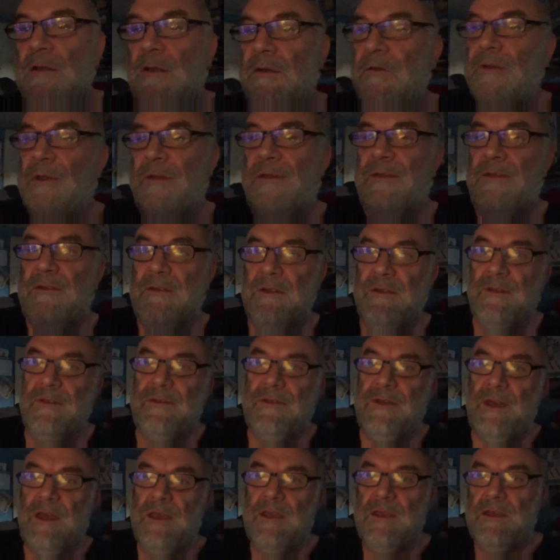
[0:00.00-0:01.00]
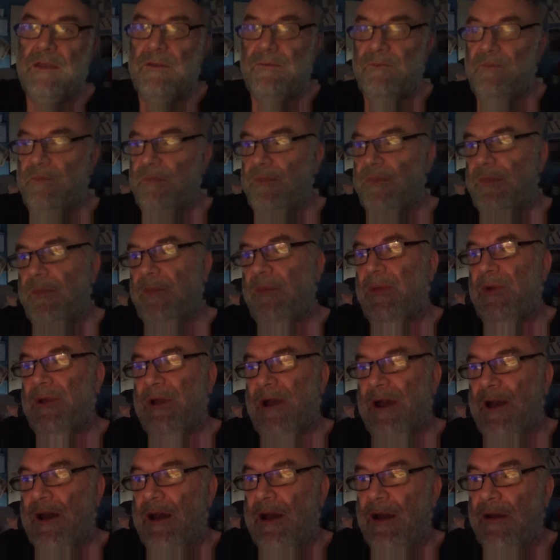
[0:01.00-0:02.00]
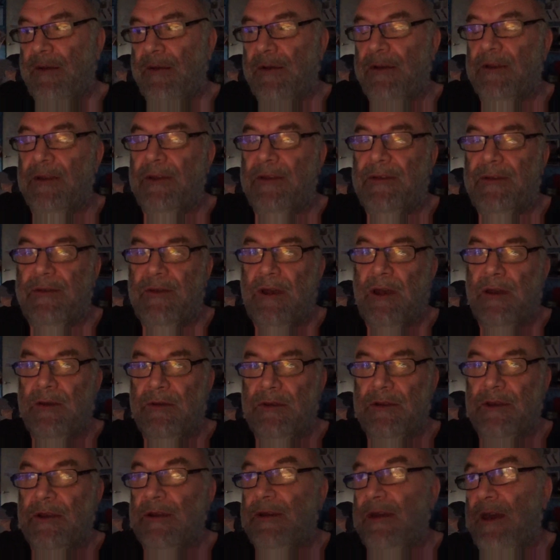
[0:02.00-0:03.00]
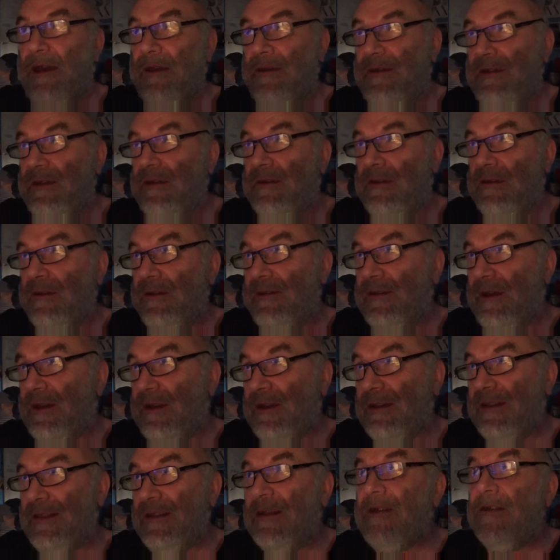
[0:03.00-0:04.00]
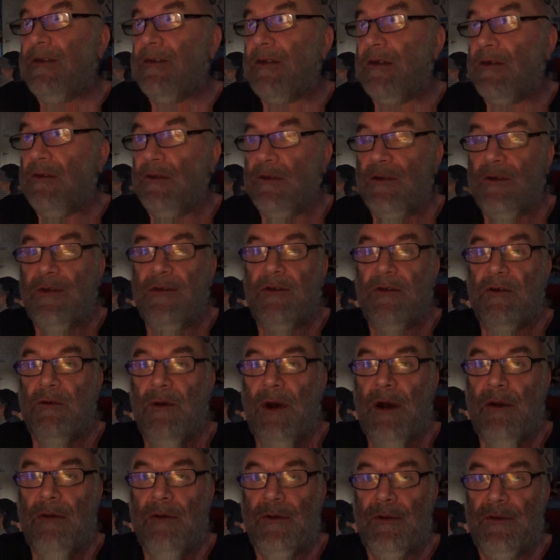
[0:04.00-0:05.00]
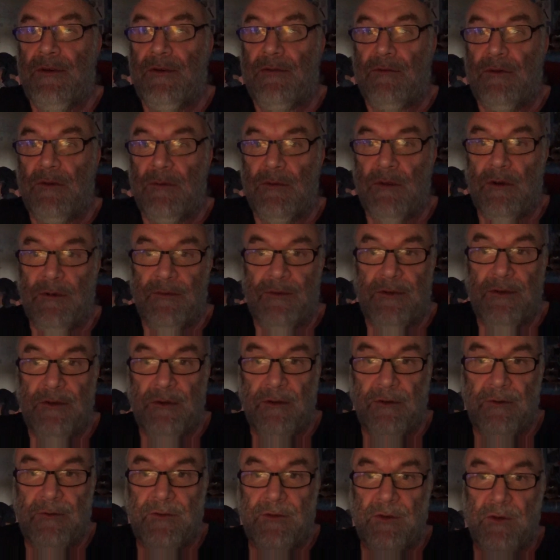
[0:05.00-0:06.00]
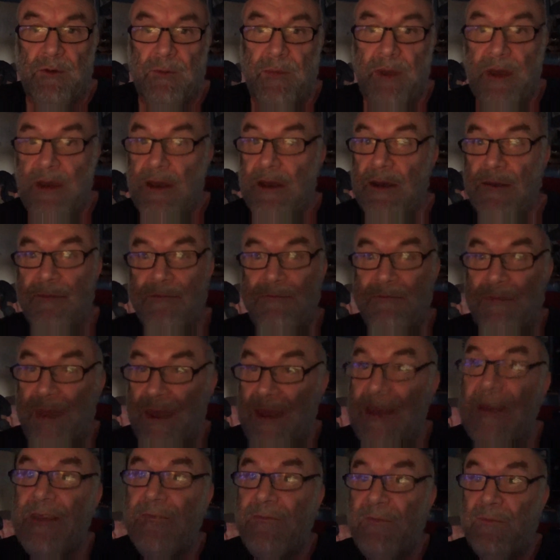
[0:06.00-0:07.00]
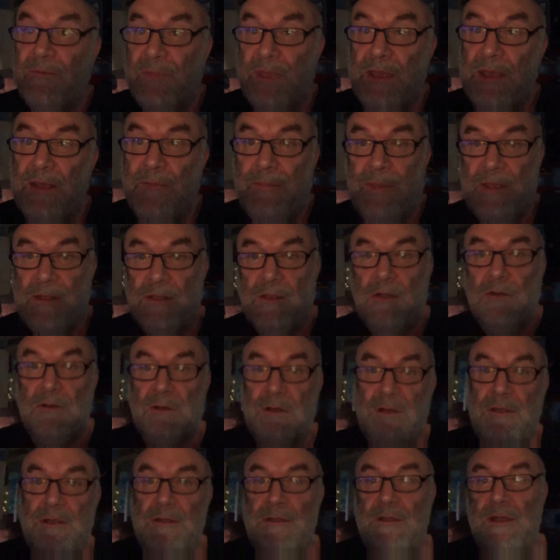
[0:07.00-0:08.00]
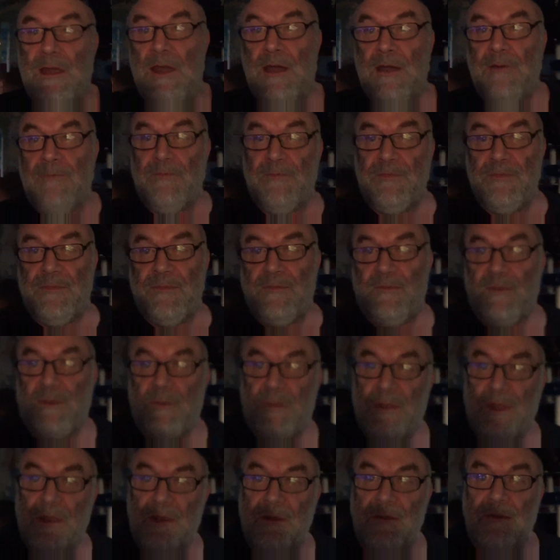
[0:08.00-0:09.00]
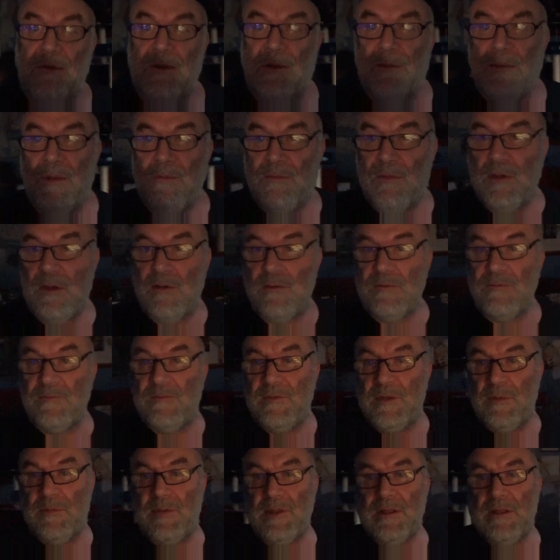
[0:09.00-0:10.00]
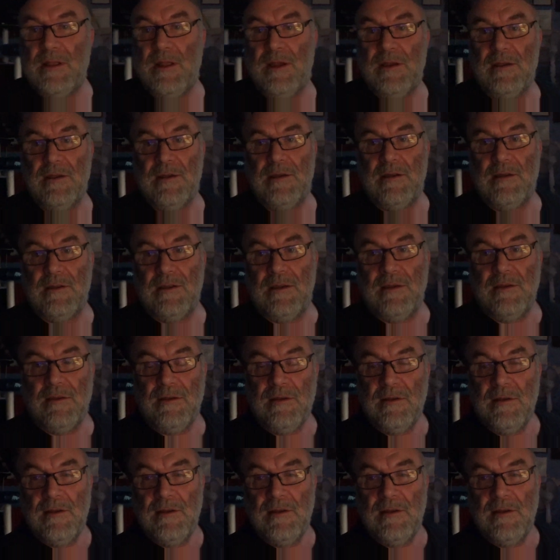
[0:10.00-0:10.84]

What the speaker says: long this is going to take, but I'm going to guess it's going to take at least another 2 hours to upload to YouTube. May even be a bit longer than that. I'm in my own flipping light, aren't I?